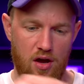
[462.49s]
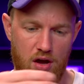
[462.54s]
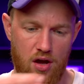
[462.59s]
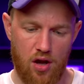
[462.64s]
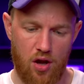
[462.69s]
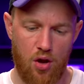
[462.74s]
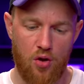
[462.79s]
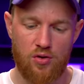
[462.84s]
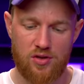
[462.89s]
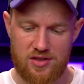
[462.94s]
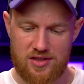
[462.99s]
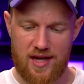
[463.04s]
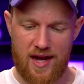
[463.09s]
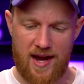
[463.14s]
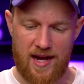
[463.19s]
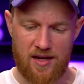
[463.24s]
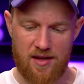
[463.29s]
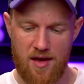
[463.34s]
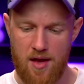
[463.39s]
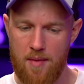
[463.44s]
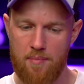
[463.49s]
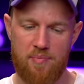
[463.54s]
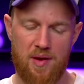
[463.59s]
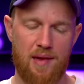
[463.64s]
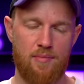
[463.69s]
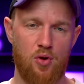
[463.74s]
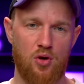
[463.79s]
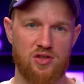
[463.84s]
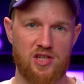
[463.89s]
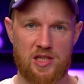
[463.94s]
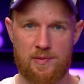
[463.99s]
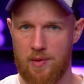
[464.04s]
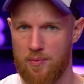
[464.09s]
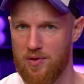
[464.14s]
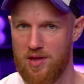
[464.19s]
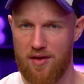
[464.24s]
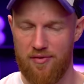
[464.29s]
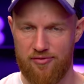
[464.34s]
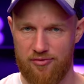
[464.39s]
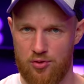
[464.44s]
alongside being more disciplined
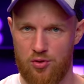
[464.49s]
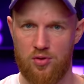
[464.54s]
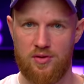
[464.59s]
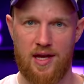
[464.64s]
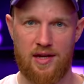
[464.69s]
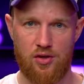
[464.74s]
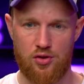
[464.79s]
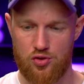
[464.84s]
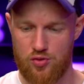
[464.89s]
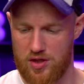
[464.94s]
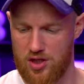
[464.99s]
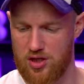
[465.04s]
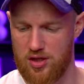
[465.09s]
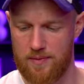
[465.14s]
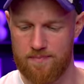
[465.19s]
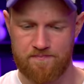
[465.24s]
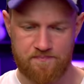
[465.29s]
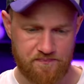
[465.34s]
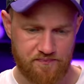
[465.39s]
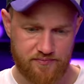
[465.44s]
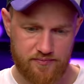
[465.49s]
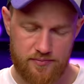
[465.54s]
with their food, their nutrition,